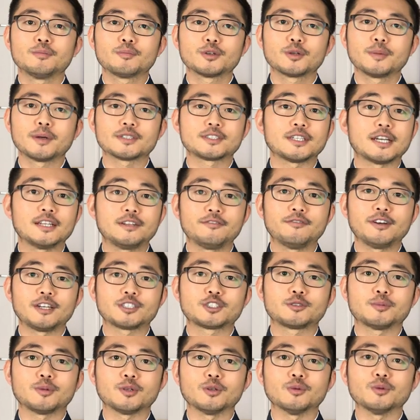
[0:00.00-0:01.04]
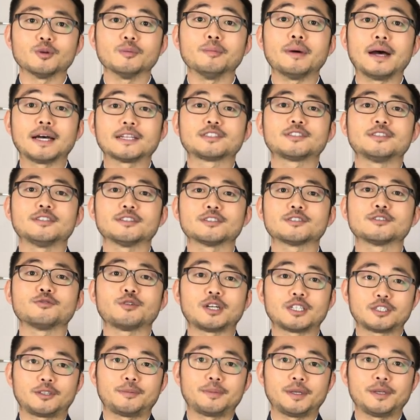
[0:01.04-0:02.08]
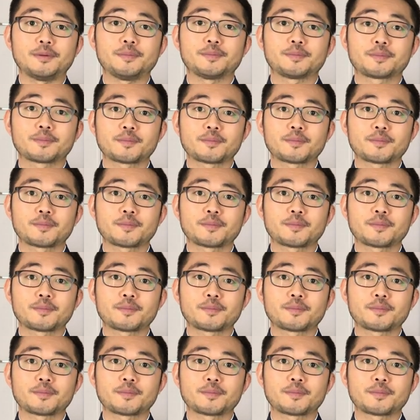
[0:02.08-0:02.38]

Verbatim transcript: Pretty much any vegetable will match this recipe.